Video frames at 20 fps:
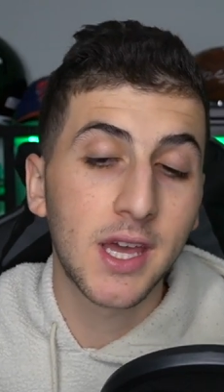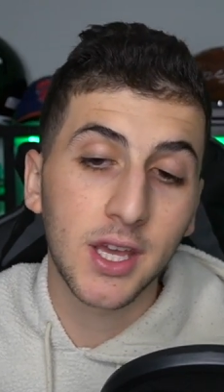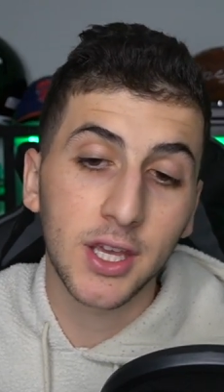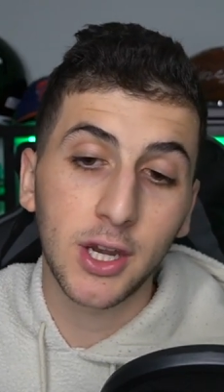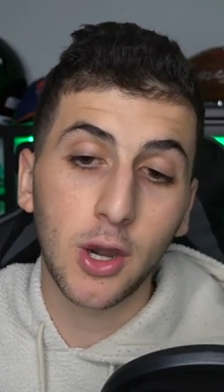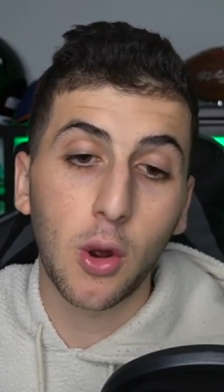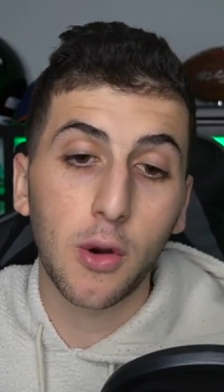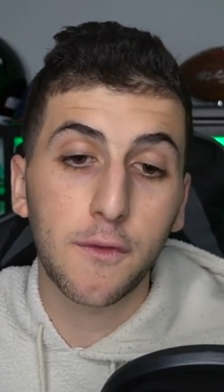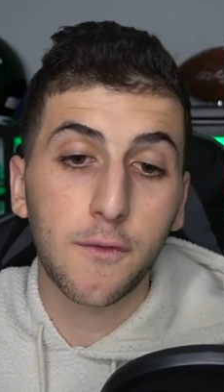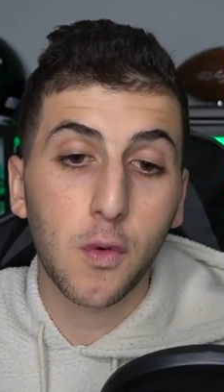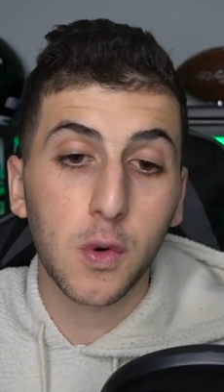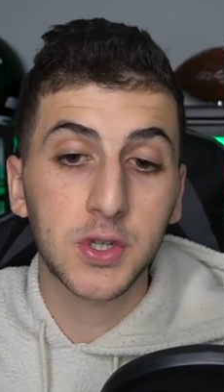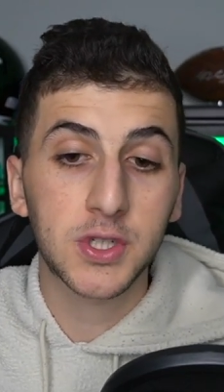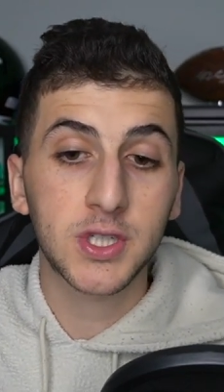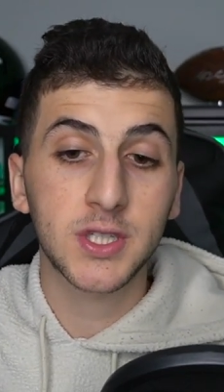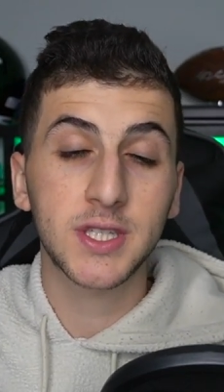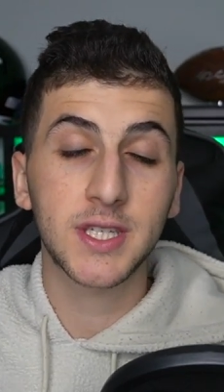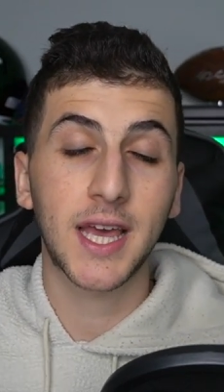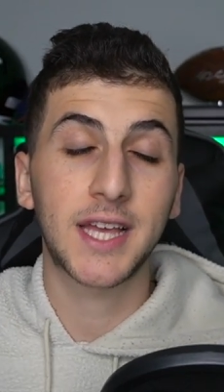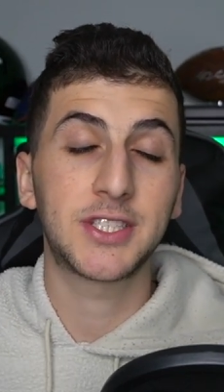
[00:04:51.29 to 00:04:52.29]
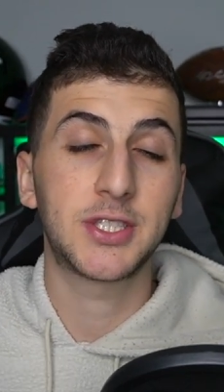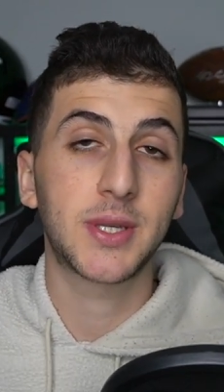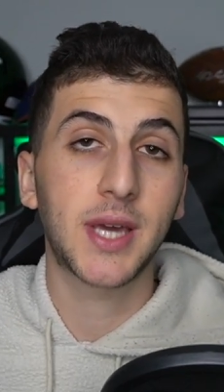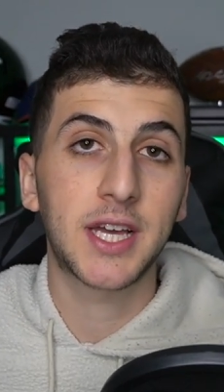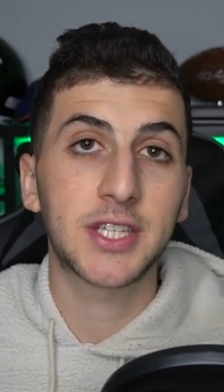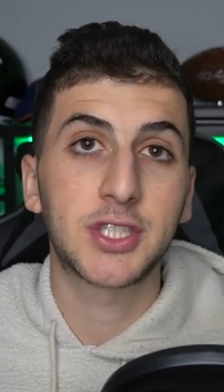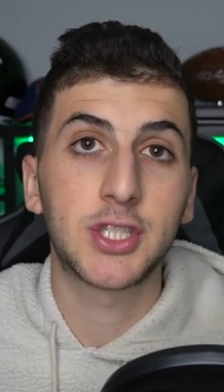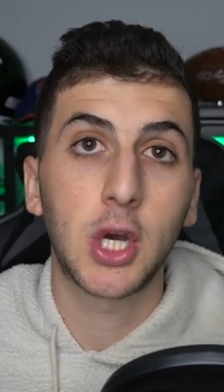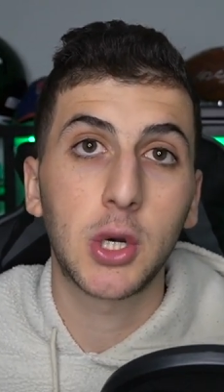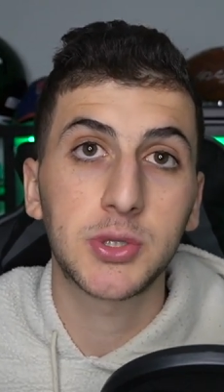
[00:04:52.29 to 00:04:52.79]
You know, unfortunately, as you
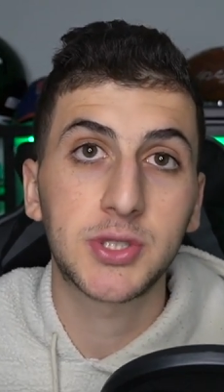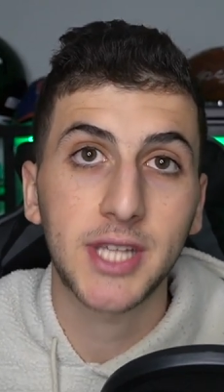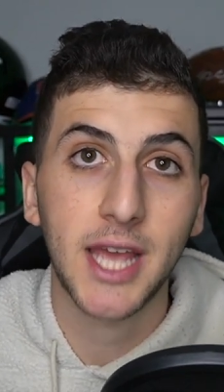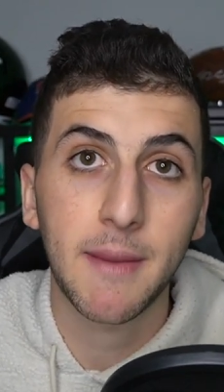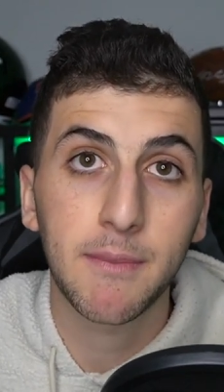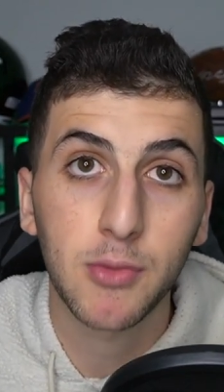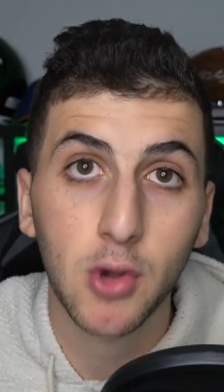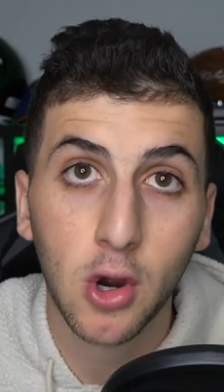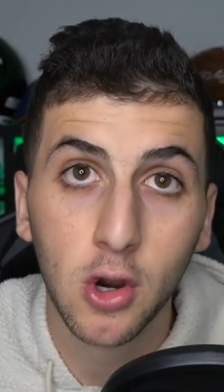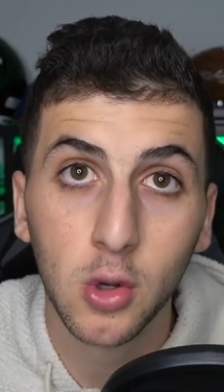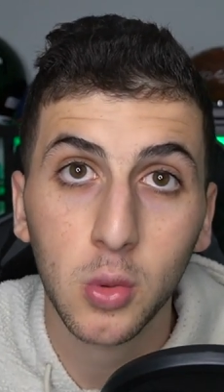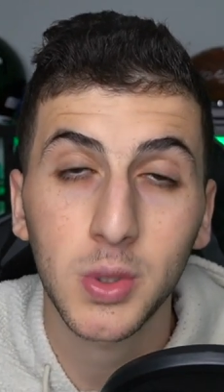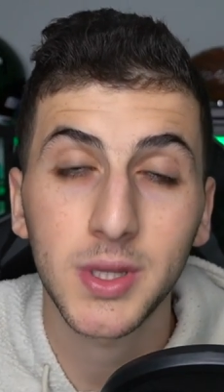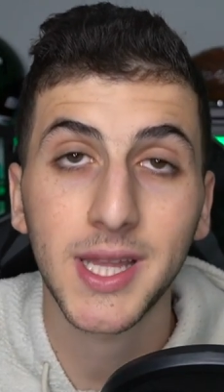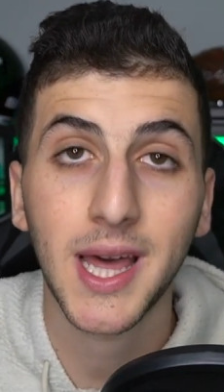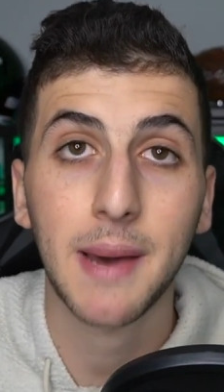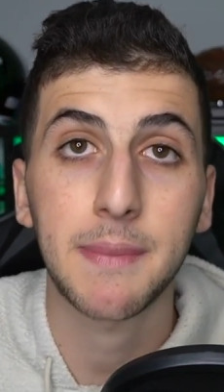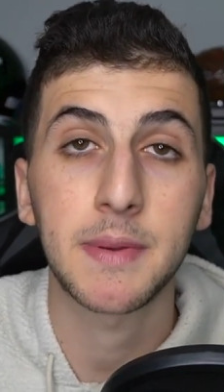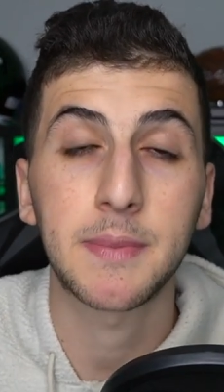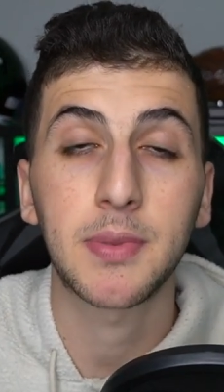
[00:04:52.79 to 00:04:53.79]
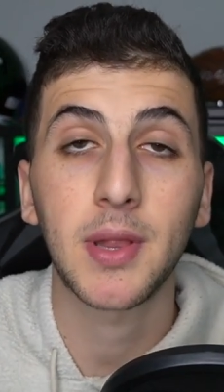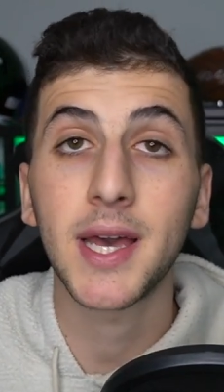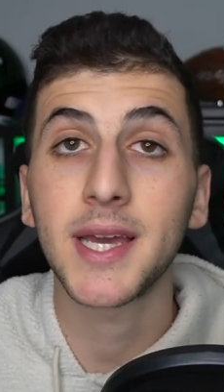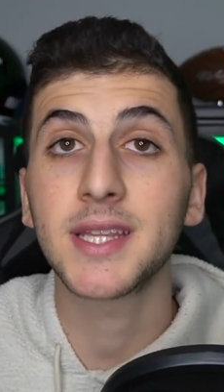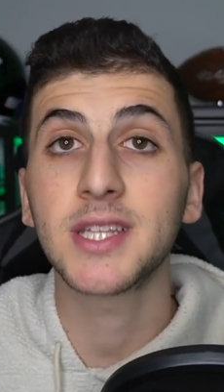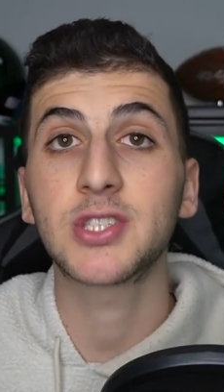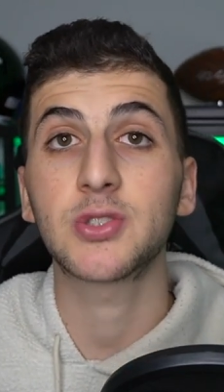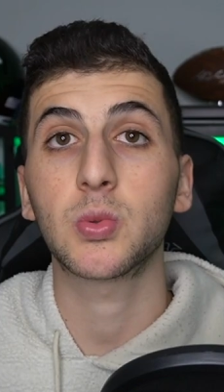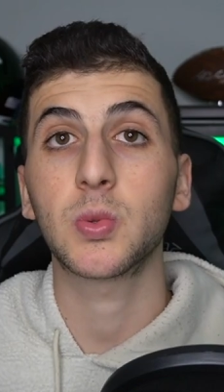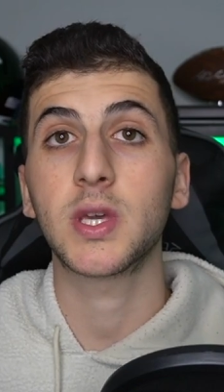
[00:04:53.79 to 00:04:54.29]
guys know, Sam Darnold will not be
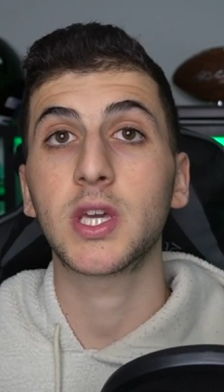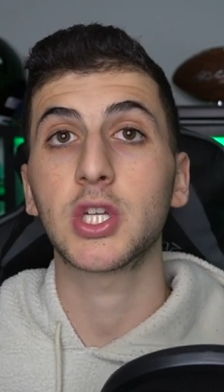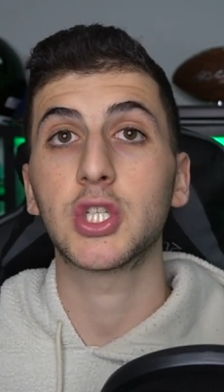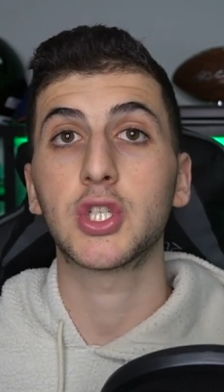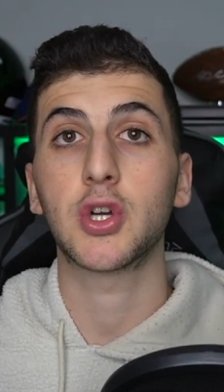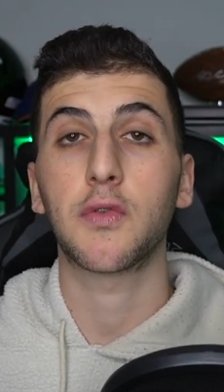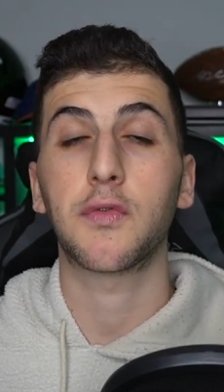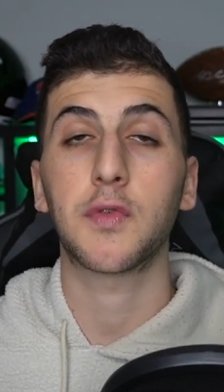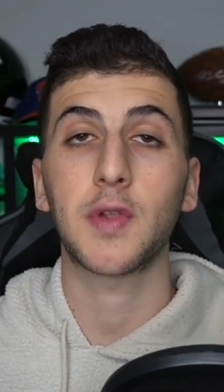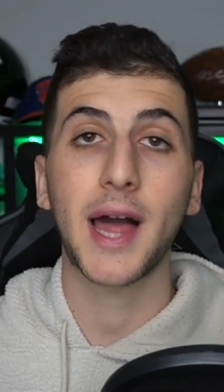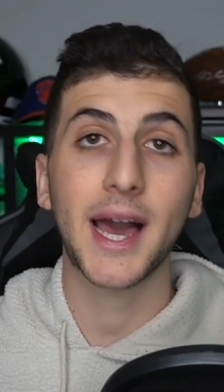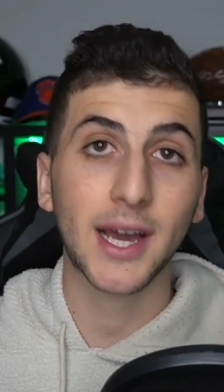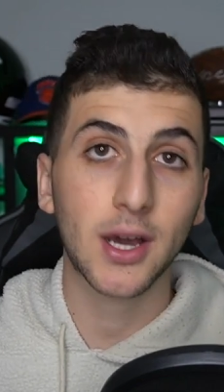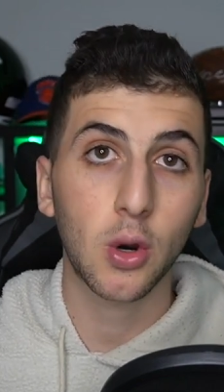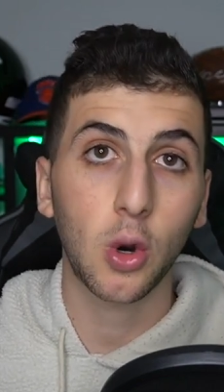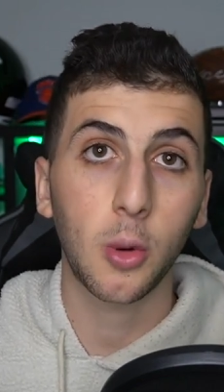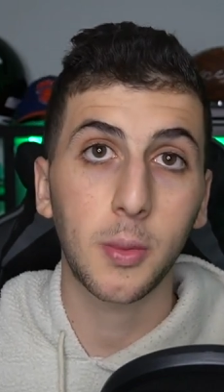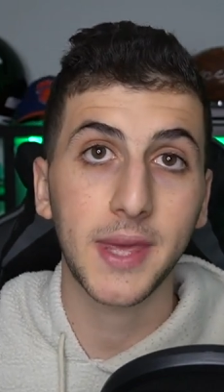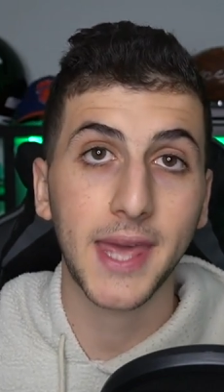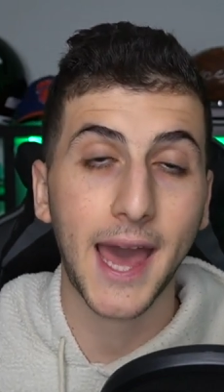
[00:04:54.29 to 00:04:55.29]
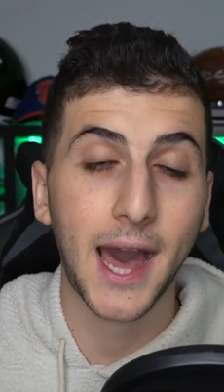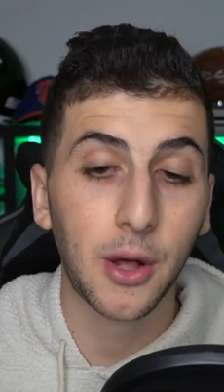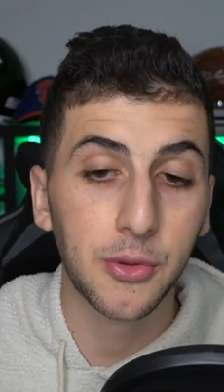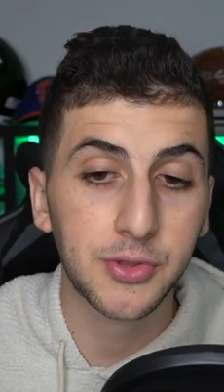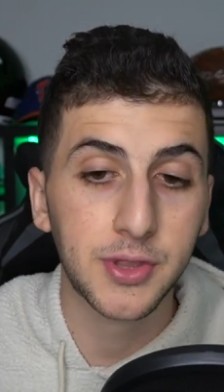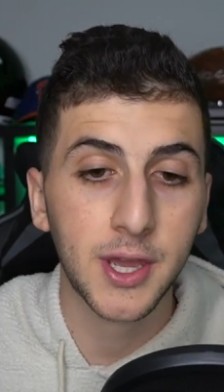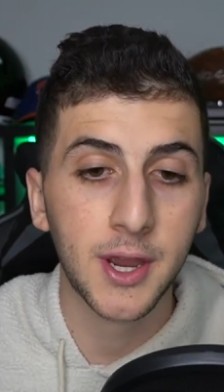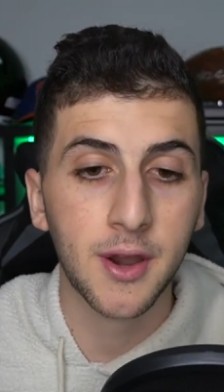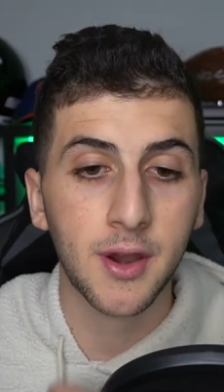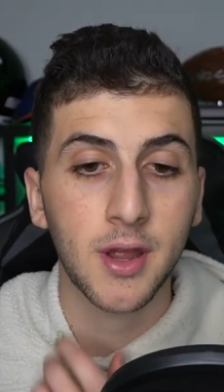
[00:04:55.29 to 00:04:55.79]
playing this week, and Joe Flacco will be
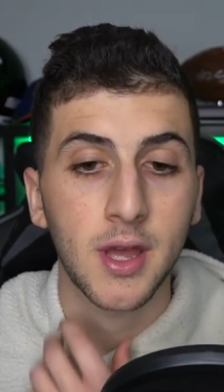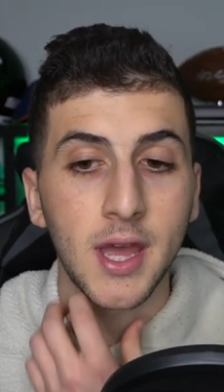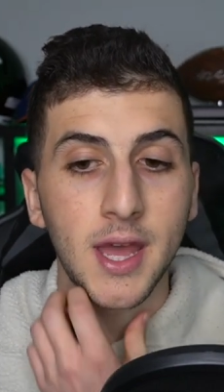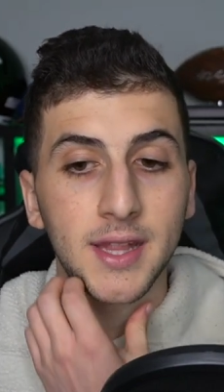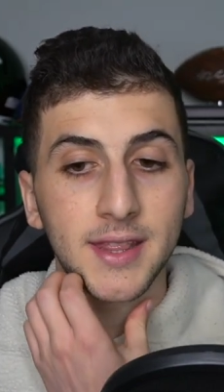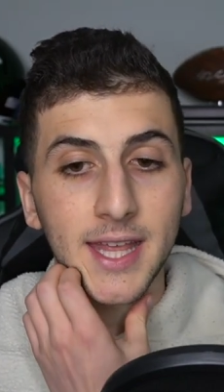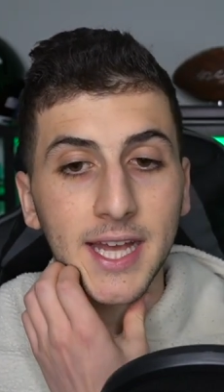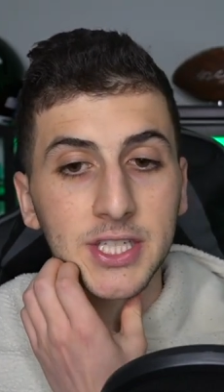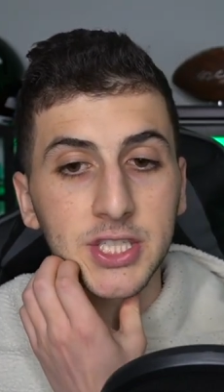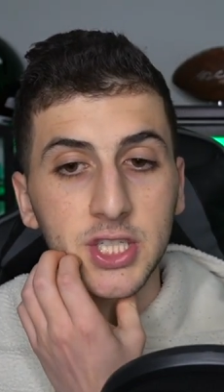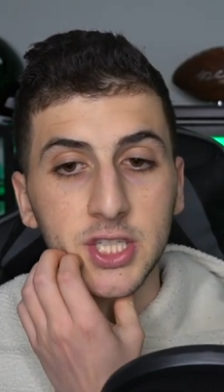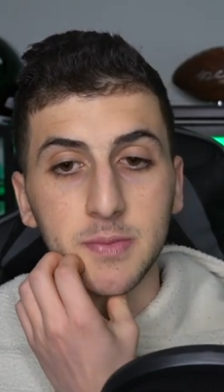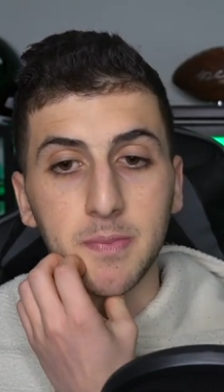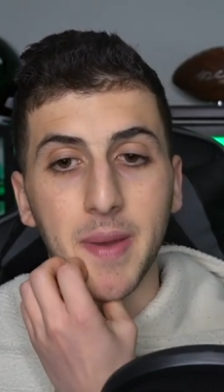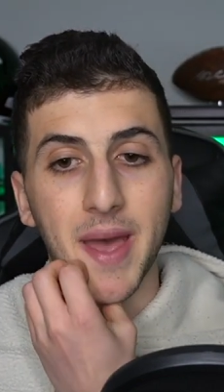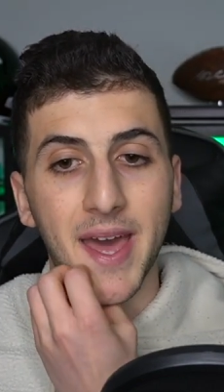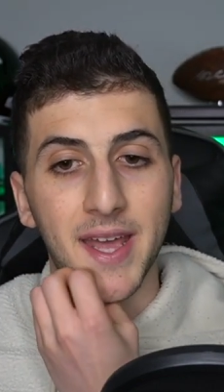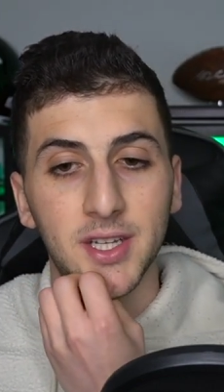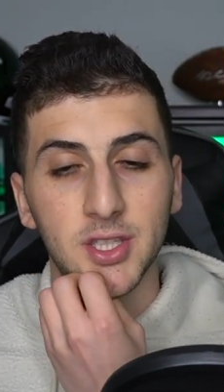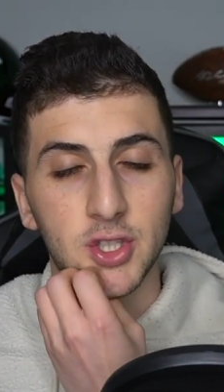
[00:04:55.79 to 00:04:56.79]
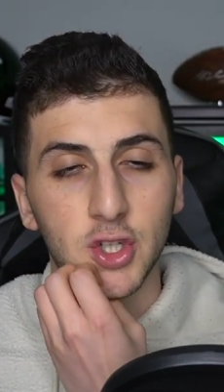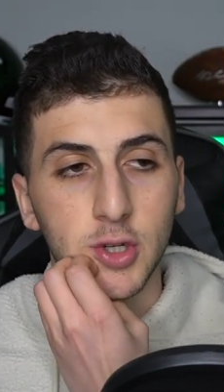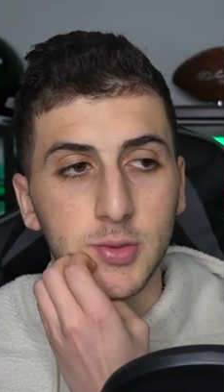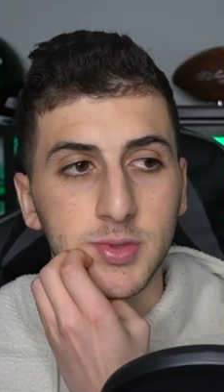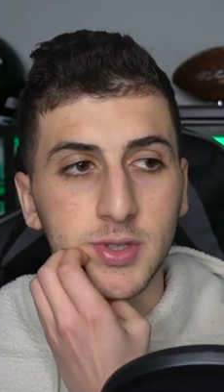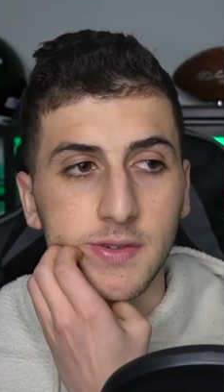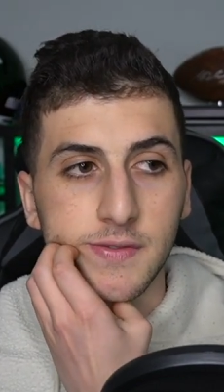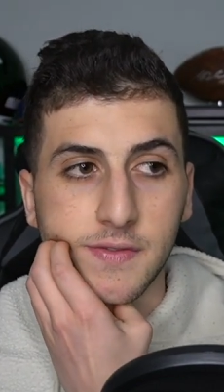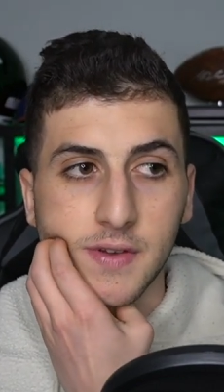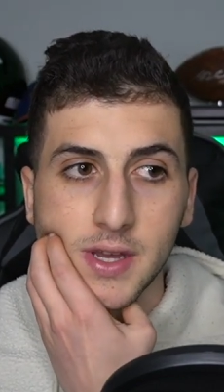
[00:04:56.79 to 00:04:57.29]
out there. That's just bad in
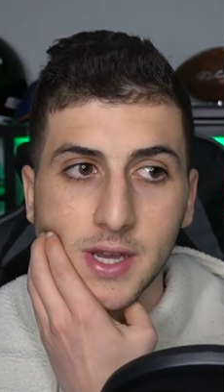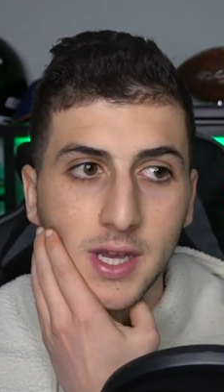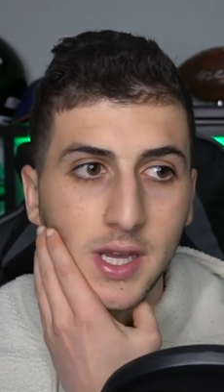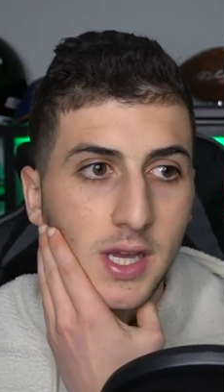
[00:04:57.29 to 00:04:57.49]
terms of,